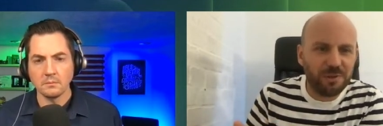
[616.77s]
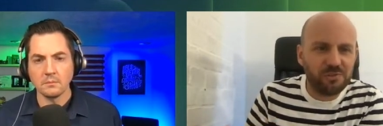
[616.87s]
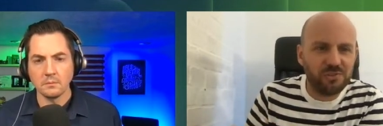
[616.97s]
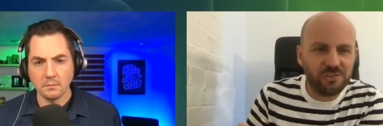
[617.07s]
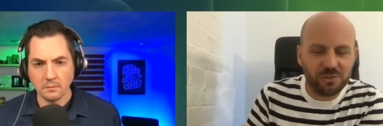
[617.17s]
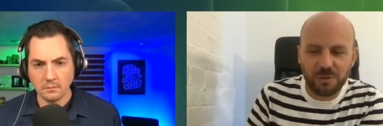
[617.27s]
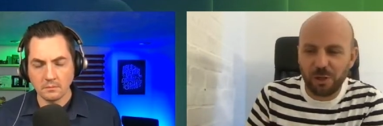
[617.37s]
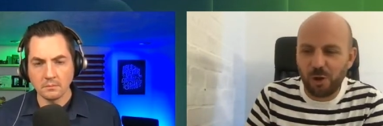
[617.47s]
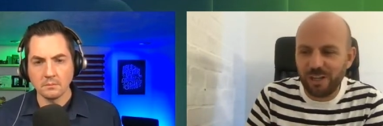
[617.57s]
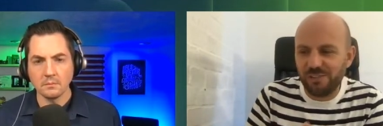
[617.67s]
Speaker 1: businesses do a
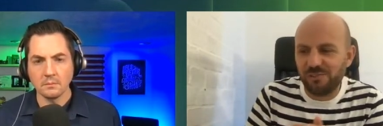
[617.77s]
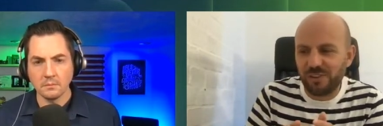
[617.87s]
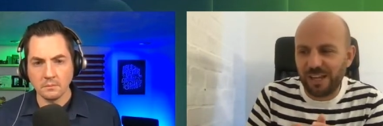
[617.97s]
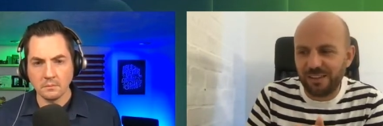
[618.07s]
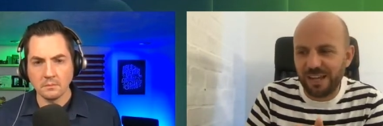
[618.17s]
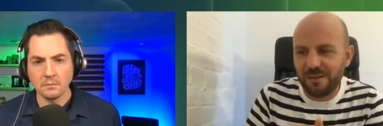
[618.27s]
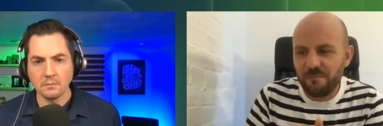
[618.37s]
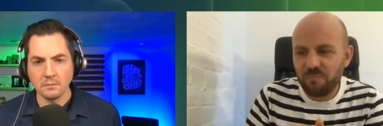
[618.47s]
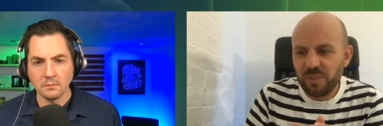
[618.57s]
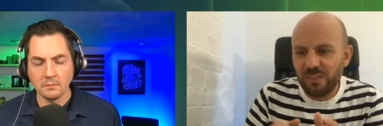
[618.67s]
lot is that
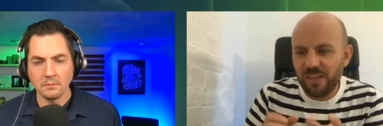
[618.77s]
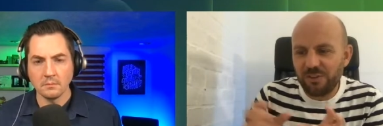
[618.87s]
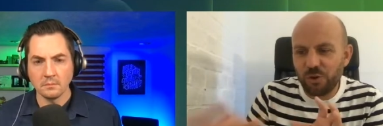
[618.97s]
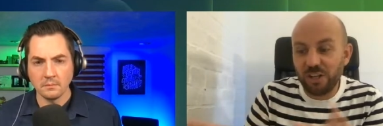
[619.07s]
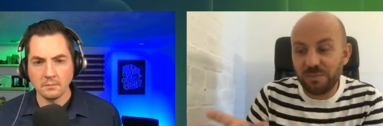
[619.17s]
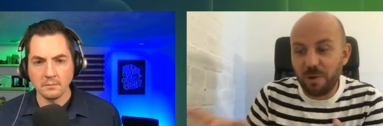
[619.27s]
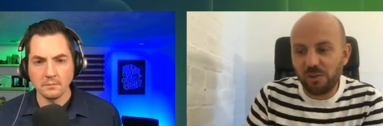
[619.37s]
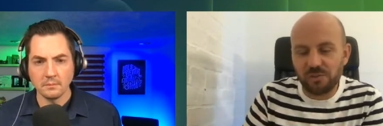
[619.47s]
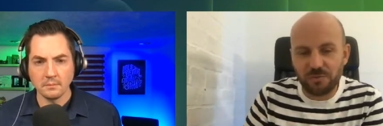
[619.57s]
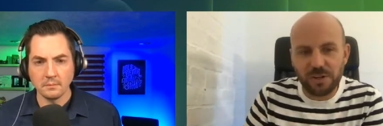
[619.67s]
they're trying to
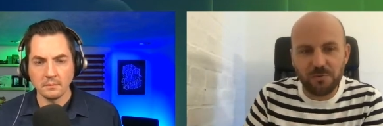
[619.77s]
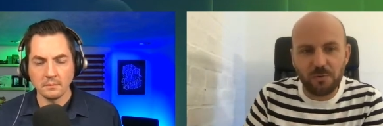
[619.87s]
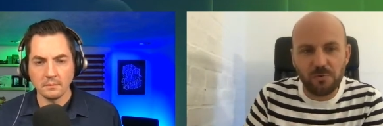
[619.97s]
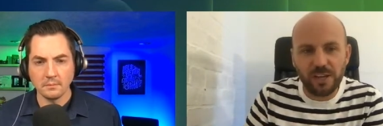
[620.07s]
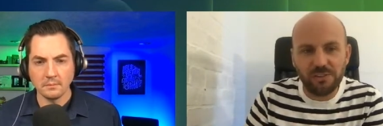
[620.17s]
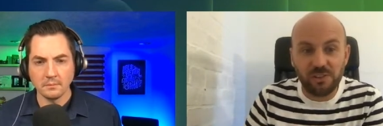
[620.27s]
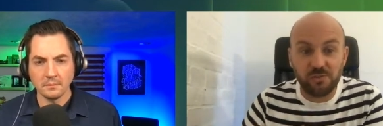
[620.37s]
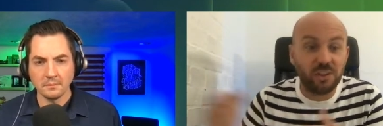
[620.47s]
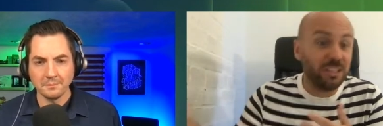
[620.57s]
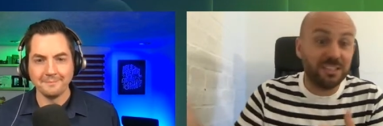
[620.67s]
master three or four things,
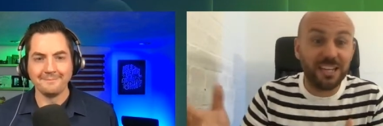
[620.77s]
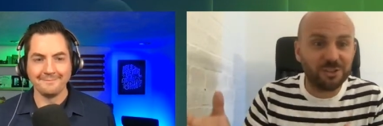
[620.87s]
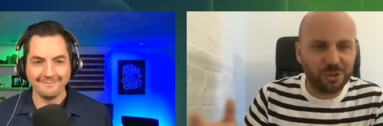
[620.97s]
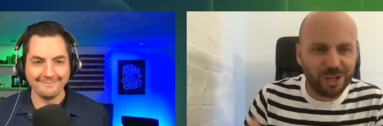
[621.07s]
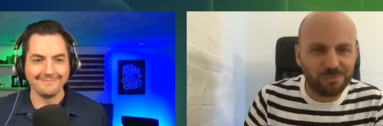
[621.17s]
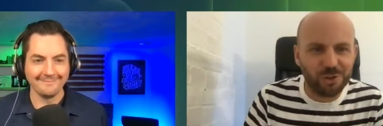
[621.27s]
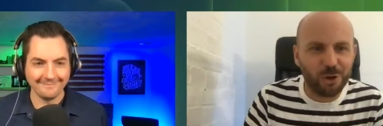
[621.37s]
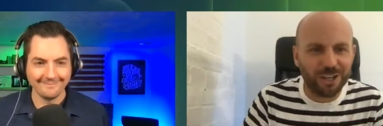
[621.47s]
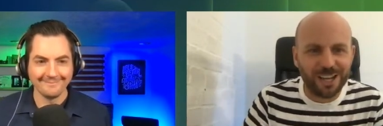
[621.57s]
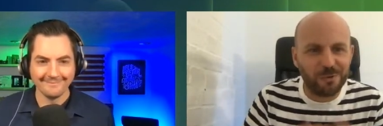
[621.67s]
and suddenly TikTok comes
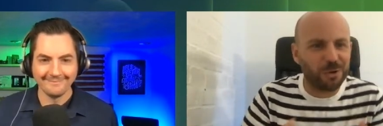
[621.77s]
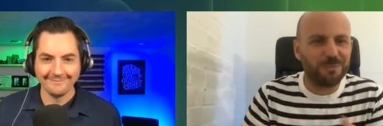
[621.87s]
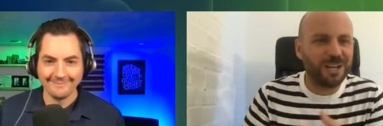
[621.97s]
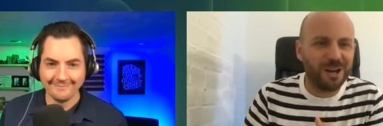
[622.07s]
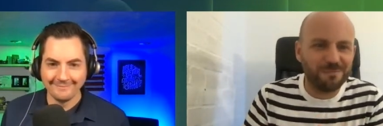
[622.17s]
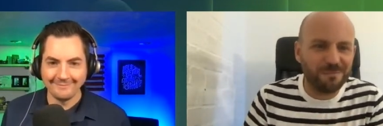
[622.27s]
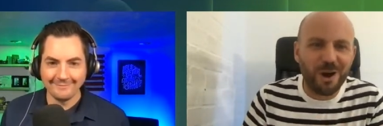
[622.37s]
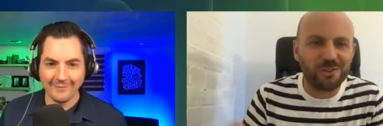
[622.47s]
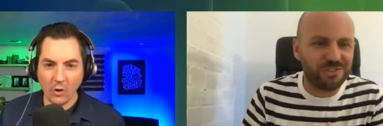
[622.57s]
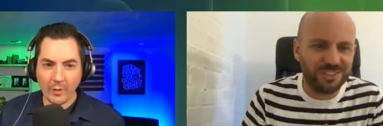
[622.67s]
along and they want to become
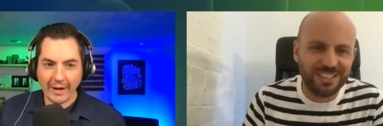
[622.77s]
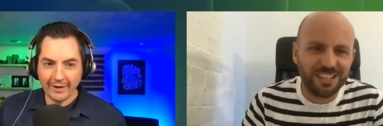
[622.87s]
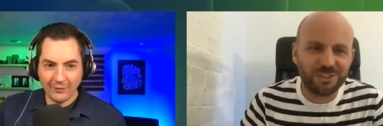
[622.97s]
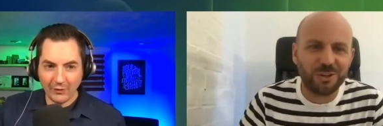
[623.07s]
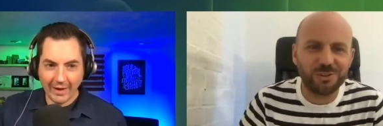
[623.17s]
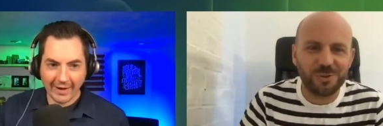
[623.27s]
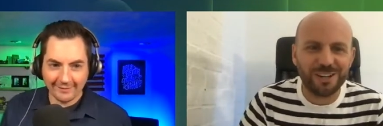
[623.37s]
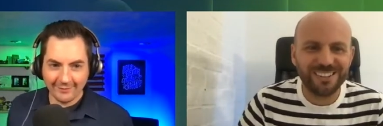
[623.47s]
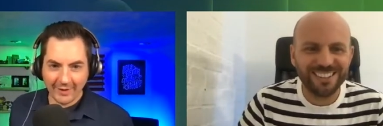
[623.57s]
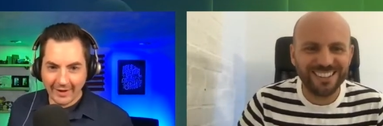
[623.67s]
masters.
Speaker 2: Well, we got to do that.
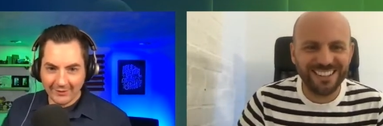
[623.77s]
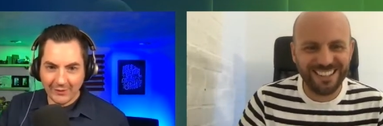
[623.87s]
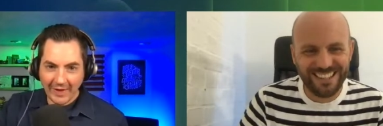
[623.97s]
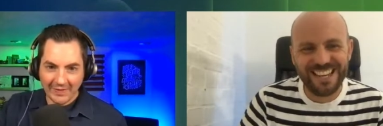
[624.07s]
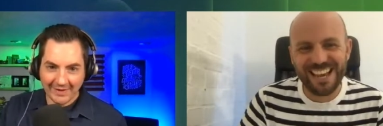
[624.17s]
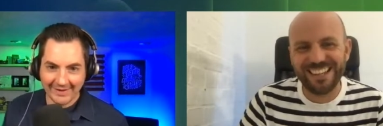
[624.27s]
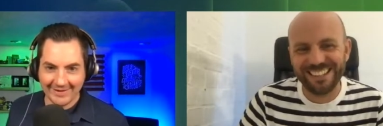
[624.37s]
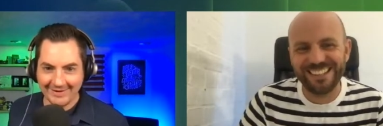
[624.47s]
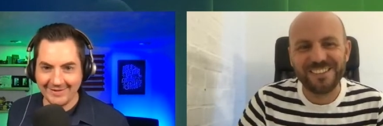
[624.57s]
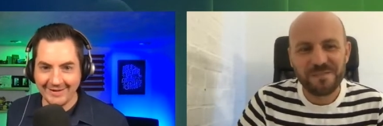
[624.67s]
We got to do that. Yeah.
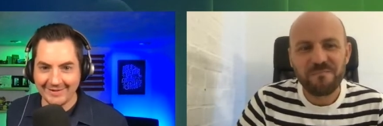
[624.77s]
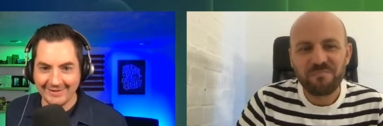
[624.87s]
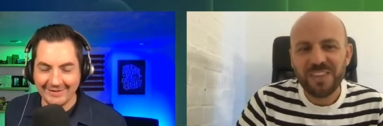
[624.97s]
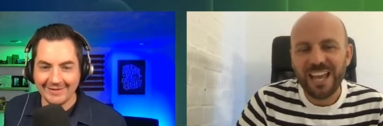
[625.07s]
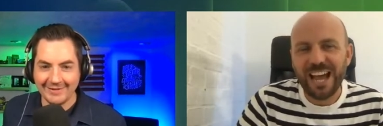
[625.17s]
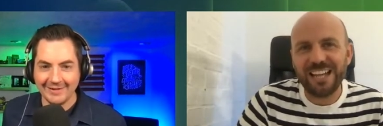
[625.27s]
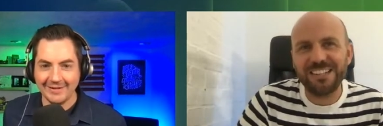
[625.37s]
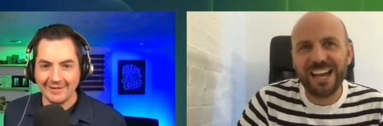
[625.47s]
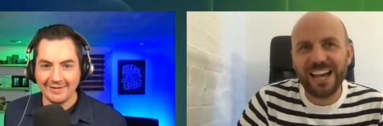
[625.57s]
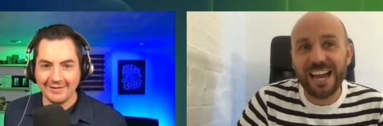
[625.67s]

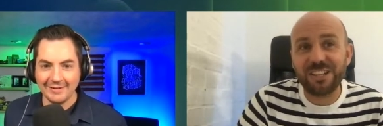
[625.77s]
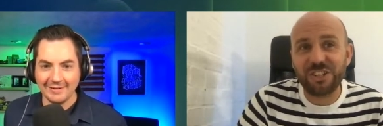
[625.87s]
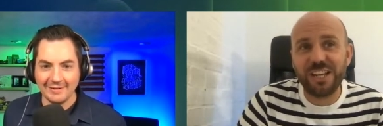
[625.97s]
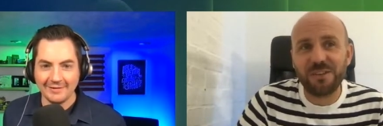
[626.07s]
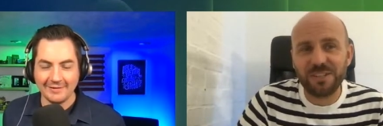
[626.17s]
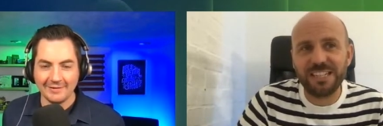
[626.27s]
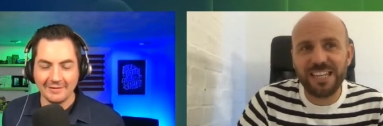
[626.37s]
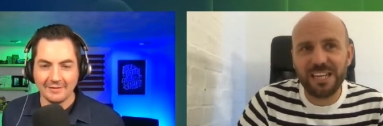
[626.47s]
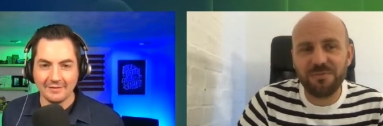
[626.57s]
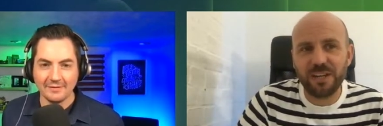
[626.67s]
Speaker 1: And actually, I think the
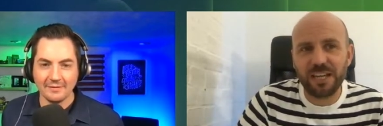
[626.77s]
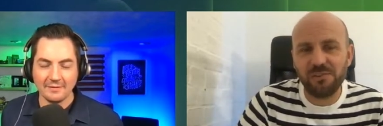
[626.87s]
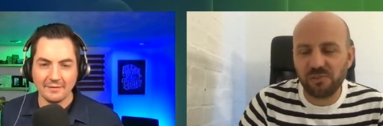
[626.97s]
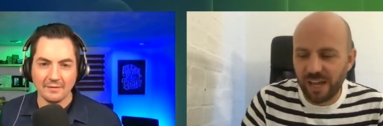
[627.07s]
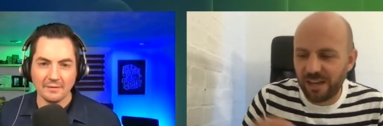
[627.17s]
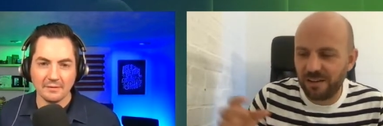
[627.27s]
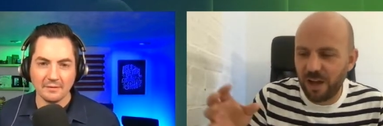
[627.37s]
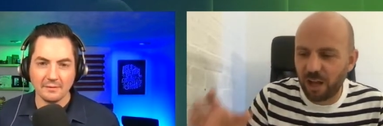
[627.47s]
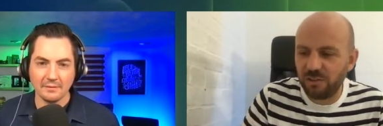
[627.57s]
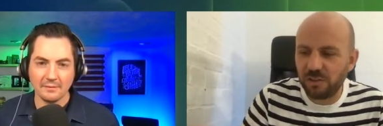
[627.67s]
key thing is that
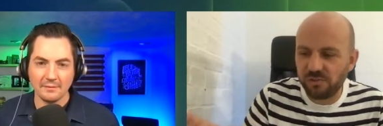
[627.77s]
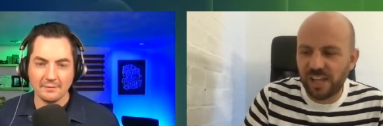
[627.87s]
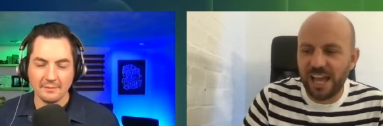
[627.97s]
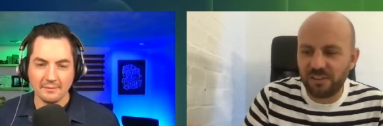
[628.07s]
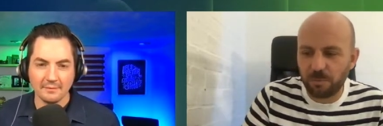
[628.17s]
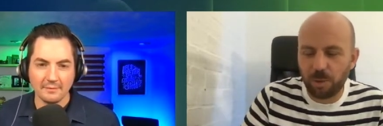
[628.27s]
understand the